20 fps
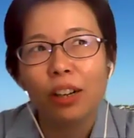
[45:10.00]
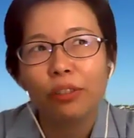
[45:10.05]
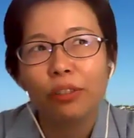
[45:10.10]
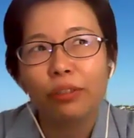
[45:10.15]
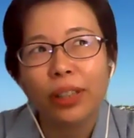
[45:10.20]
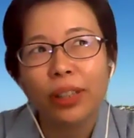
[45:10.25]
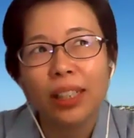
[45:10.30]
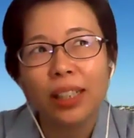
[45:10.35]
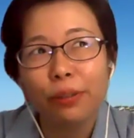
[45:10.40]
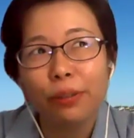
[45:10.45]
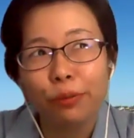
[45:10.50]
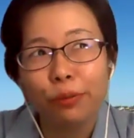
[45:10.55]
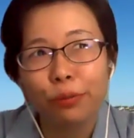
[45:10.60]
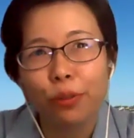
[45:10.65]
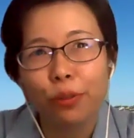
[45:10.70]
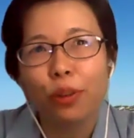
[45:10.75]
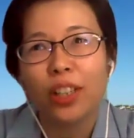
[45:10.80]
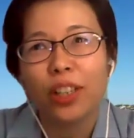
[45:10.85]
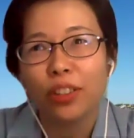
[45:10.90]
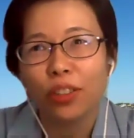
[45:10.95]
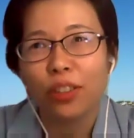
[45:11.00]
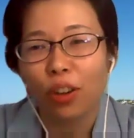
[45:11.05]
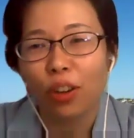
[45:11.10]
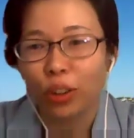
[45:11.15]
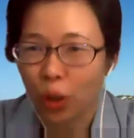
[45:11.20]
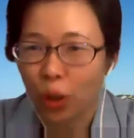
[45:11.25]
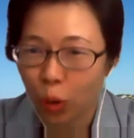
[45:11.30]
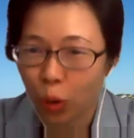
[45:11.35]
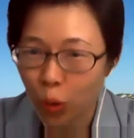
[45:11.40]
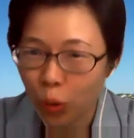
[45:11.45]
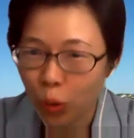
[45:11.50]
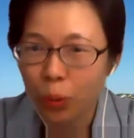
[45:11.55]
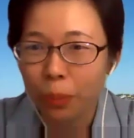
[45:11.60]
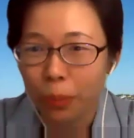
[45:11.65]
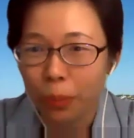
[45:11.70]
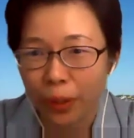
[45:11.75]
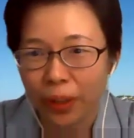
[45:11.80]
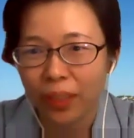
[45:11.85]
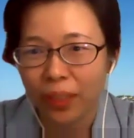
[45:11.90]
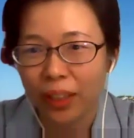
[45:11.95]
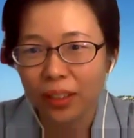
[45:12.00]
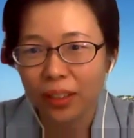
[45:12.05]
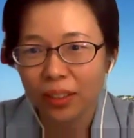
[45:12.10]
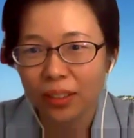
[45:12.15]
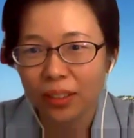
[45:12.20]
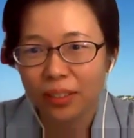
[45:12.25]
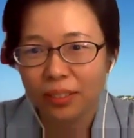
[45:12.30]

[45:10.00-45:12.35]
really focus on your own breathing.